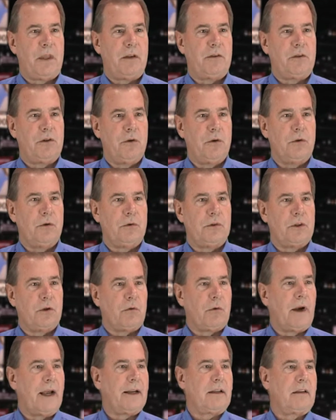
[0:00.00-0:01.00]
to
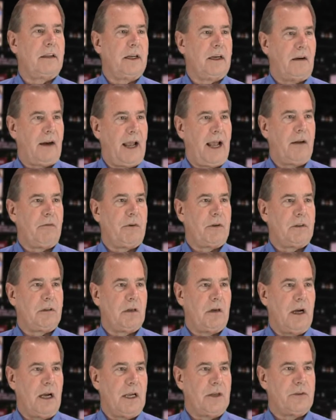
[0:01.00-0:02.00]
direct their
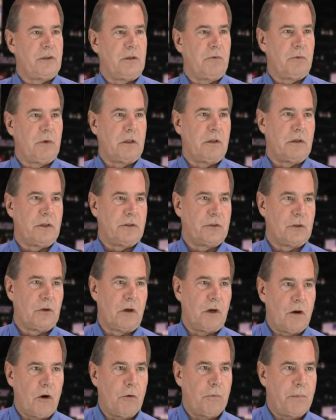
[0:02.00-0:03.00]
advertising, whether it's
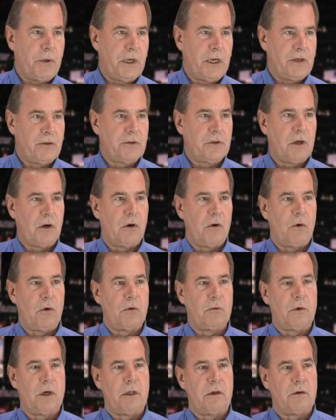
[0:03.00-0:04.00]
ROP
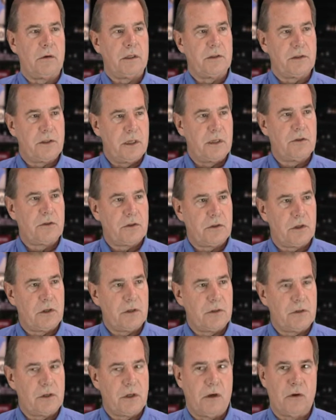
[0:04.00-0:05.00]
zone, whether it's
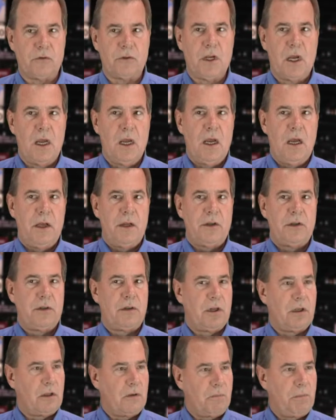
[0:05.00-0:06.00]
insert zones,
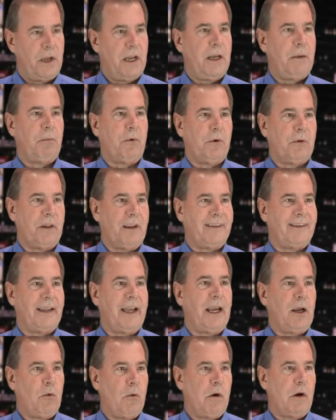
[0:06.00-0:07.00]
to the people that
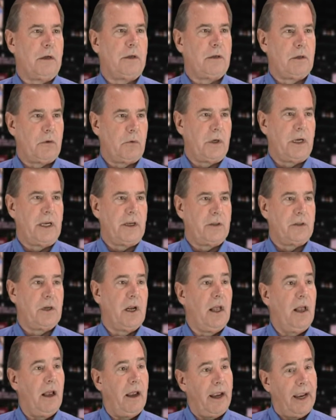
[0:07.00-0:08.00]
they want to reach.
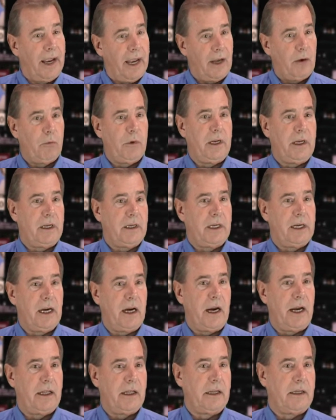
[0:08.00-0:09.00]
And we can
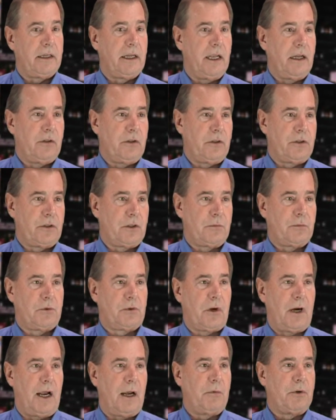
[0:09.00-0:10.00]
carry that down to
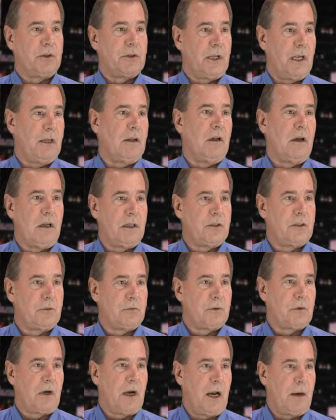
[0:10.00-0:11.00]
subscribers and
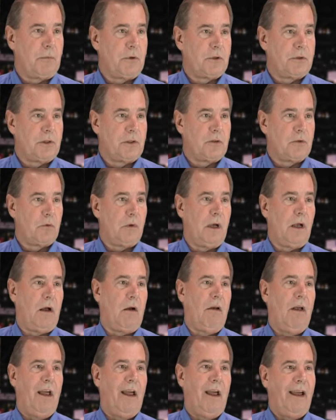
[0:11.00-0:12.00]
non-subscribers as
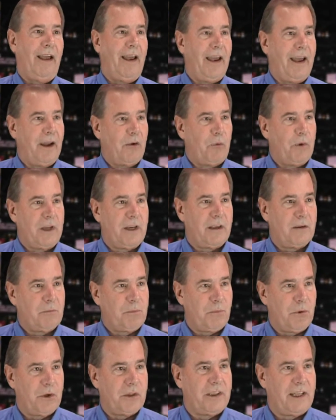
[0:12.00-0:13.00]
well. and we can
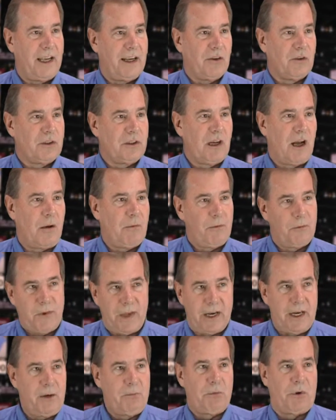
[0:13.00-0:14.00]
put that on top of
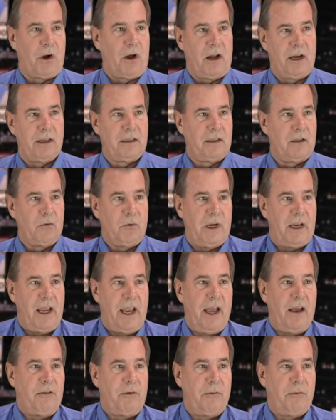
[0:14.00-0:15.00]
any product that we
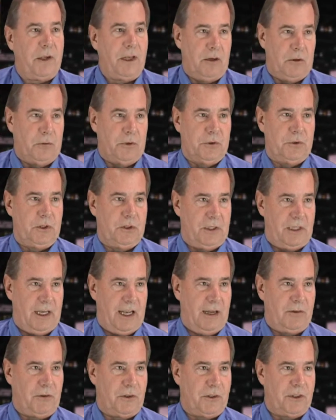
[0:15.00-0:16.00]
have available to the
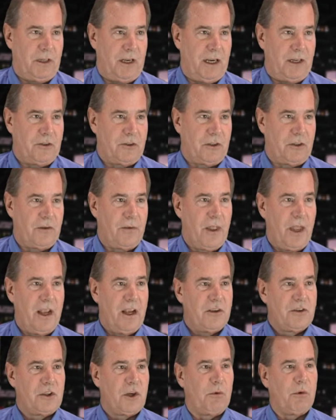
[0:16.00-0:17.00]
advertiser.
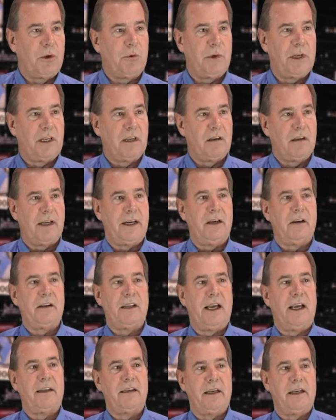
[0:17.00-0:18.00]
So when we can layer
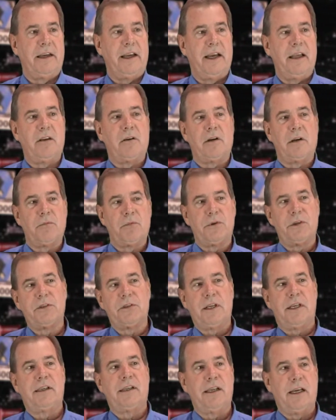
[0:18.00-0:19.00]
that together and
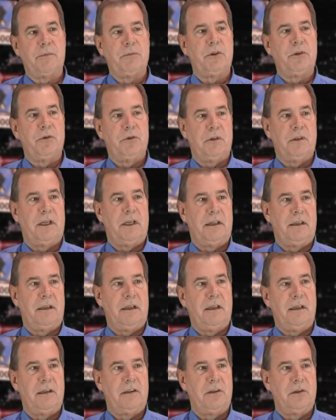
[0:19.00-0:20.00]
present them to
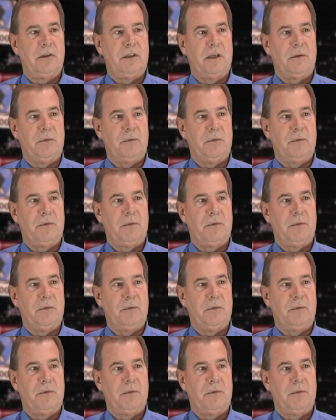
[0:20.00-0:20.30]
them